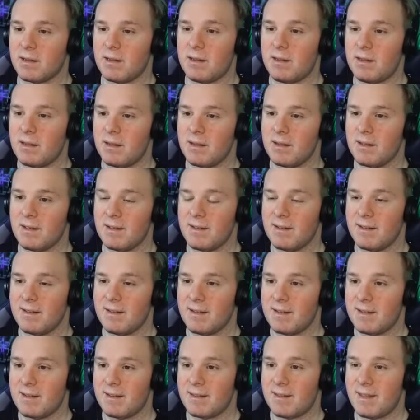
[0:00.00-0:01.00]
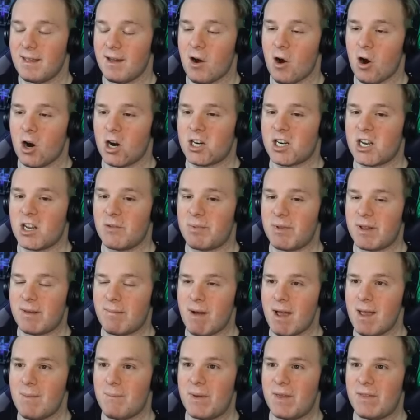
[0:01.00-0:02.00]
That arguably
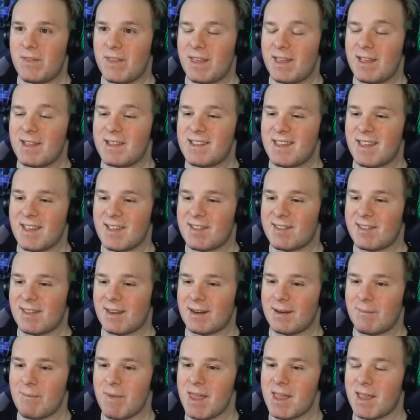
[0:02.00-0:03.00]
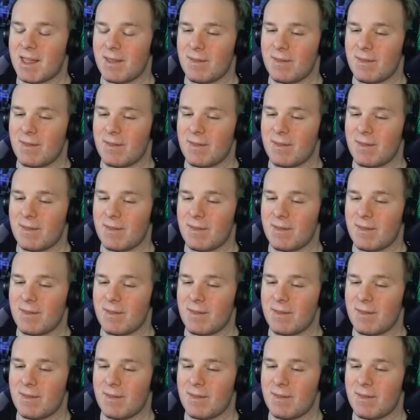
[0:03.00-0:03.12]
might be the easiest thing to make,